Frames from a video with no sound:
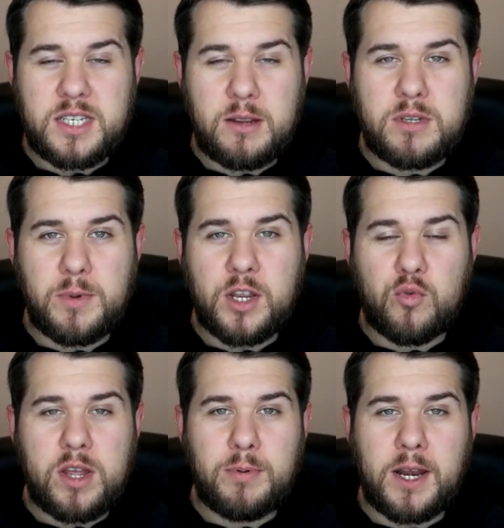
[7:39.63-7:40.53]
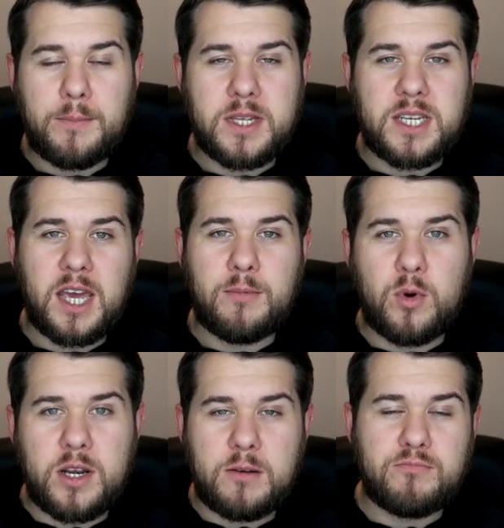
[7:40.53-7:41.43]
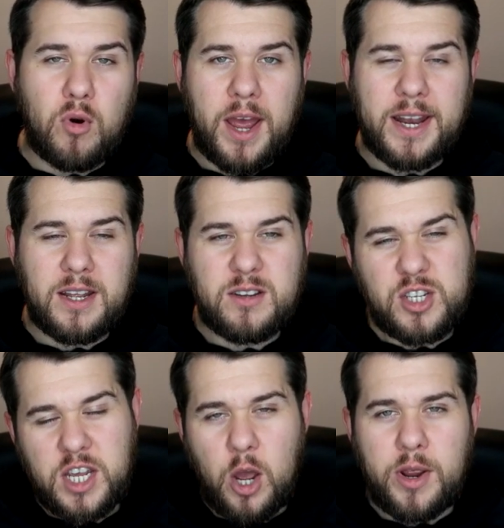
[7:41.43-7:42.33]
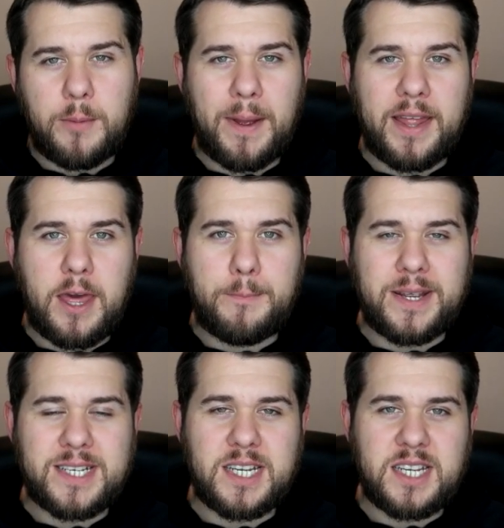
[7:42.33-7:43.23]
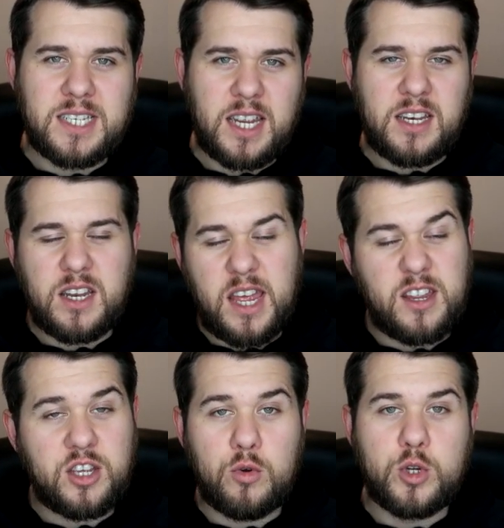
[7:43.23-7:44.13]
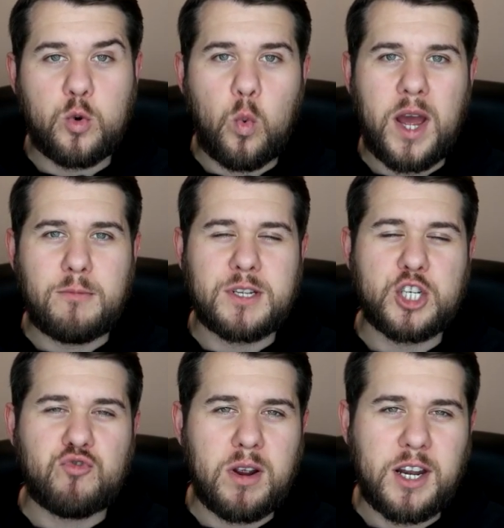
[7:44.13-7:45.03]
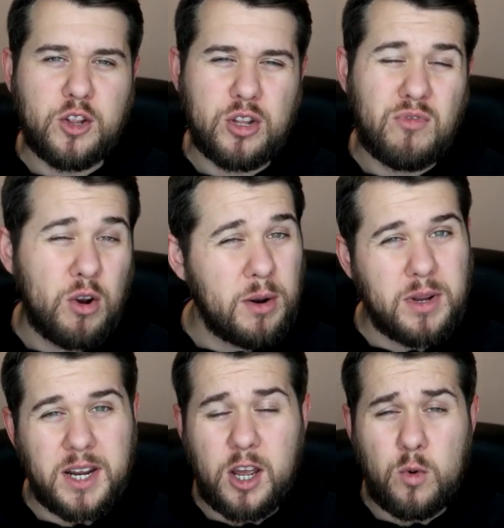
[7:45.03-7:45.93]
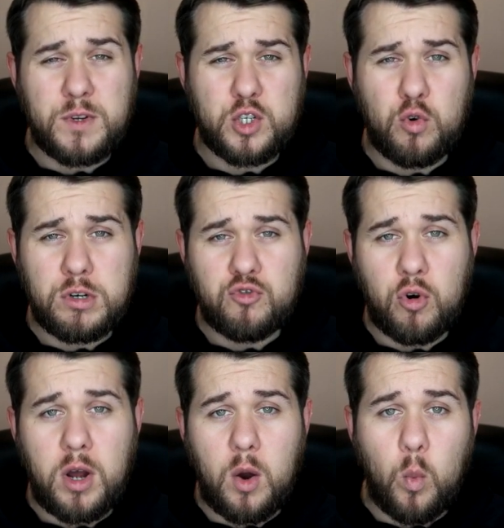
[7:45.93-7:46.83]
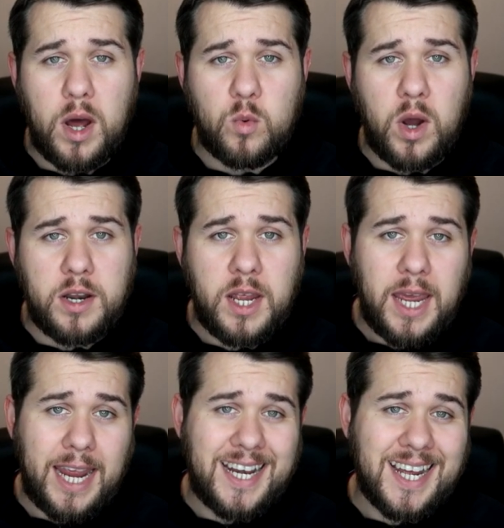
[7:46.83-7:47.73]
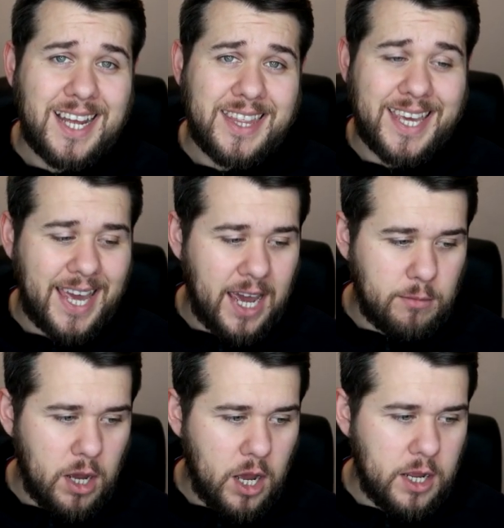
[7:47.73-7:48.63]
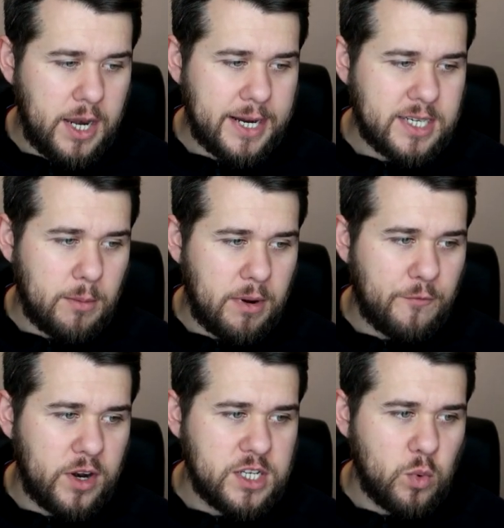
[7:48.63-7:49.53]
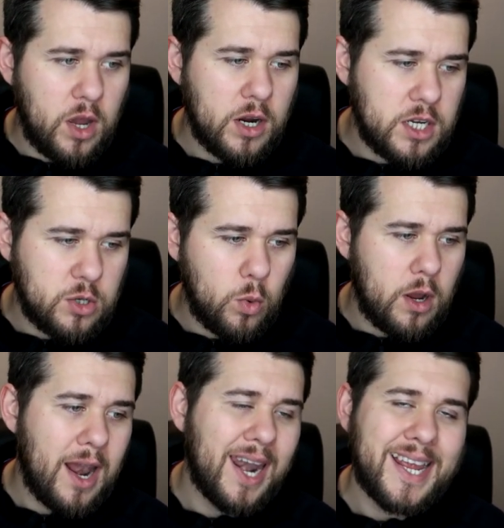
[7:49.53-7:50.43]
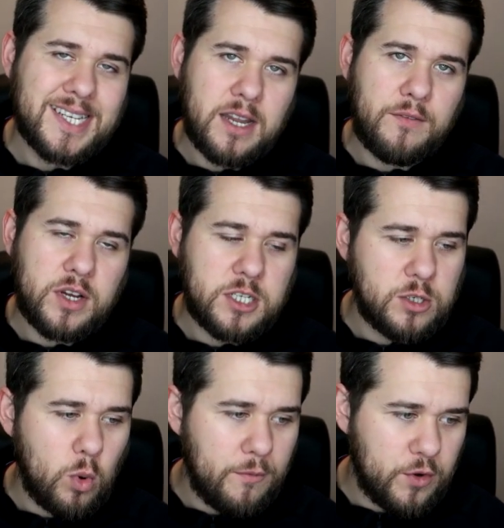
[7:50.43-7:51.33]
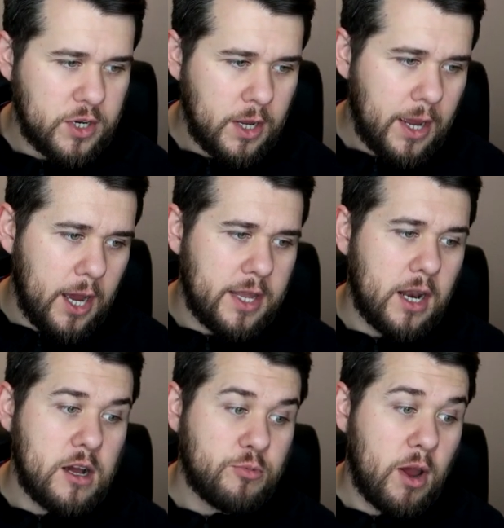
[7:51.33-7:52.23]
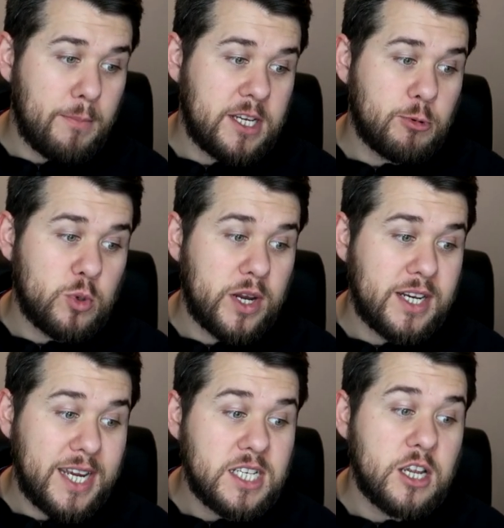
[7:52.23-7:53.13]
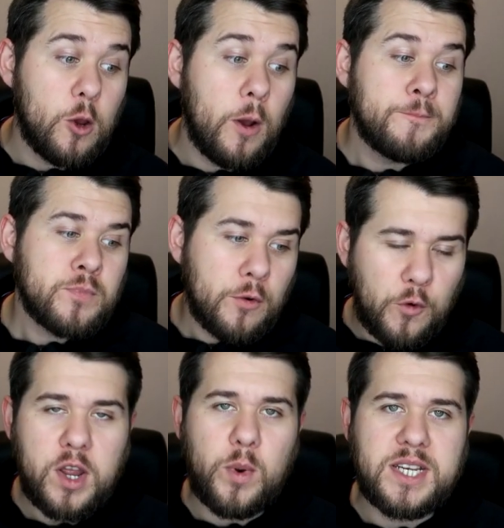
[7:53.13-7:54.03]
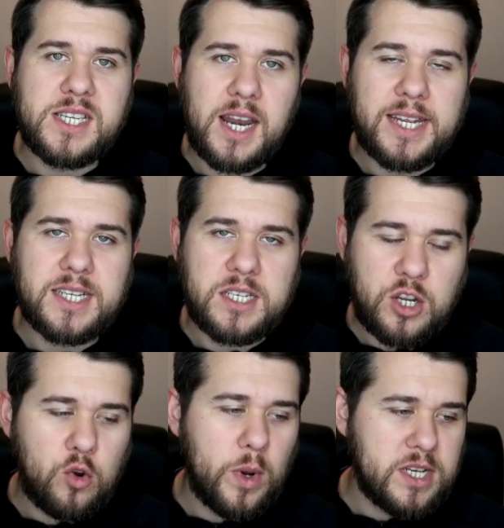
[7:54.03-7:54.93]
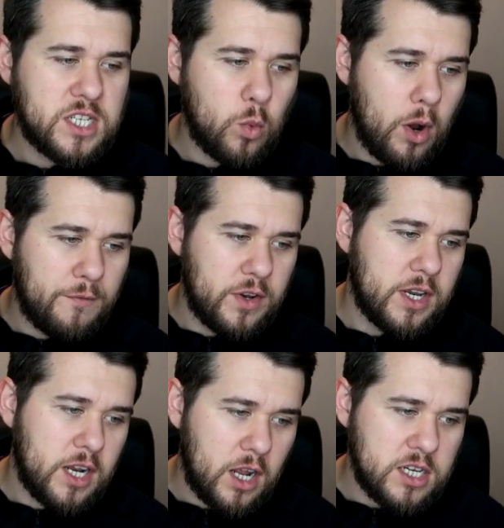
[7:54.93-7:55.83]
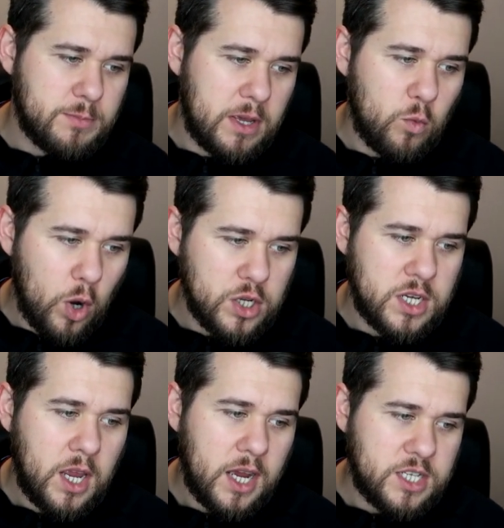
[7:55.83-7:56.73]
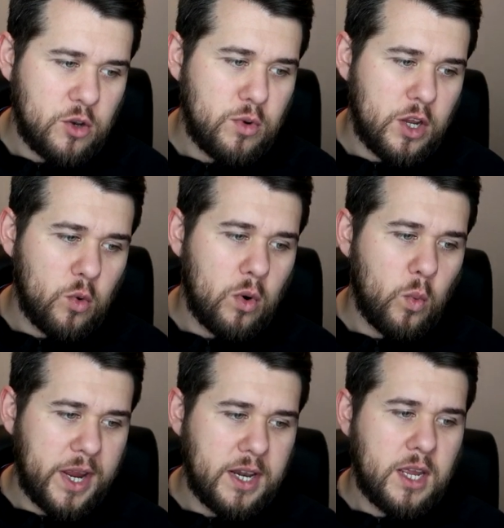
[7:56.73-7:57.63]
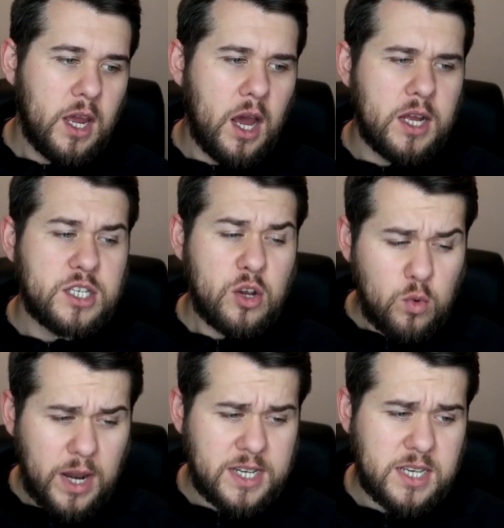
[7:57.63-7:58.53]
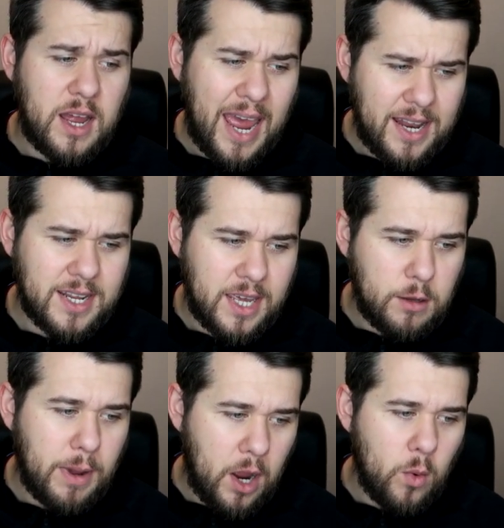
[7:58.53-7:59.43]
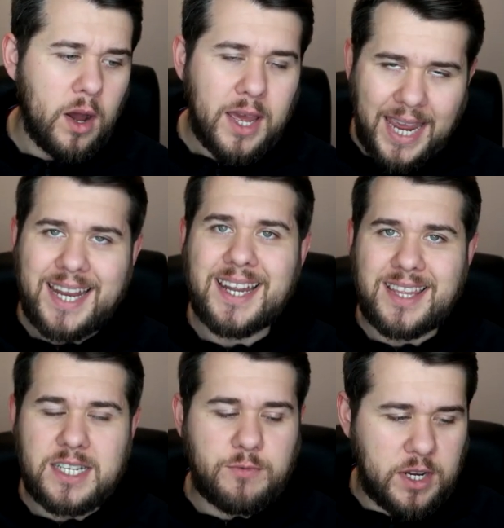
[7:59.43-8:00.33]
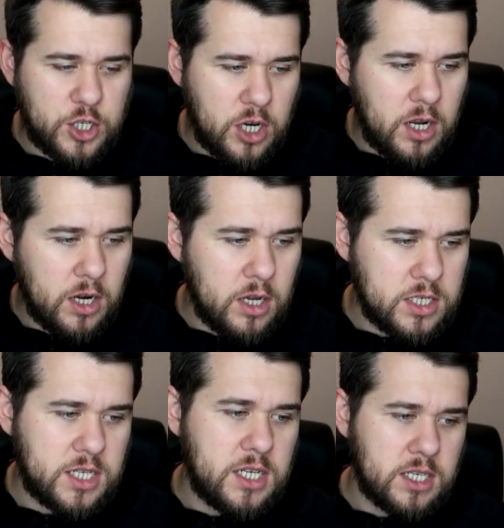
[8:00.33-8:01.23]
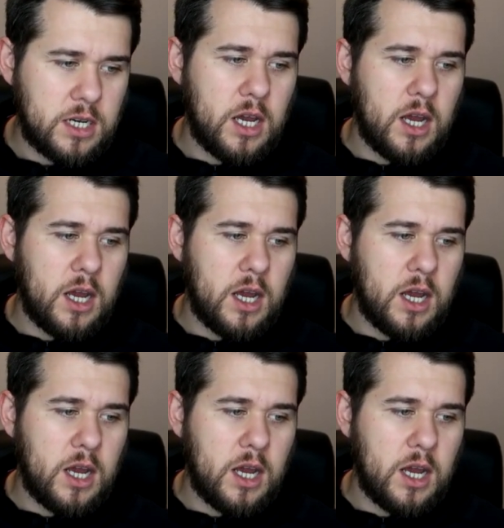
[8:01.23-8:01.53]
seem to be creeping up the table and Brighton are going about their business in their usual way but struggling on the road. I'm going to go with a score draw, a 1-1 in the game. Next up, my friends, we are going to talk Leicester versus Watford. The last five meets between these two, 3 wins to Leicester, 2 wins to Watford, and the last meet was a 2-0 win to Leicester at the King Power in this fixture last season.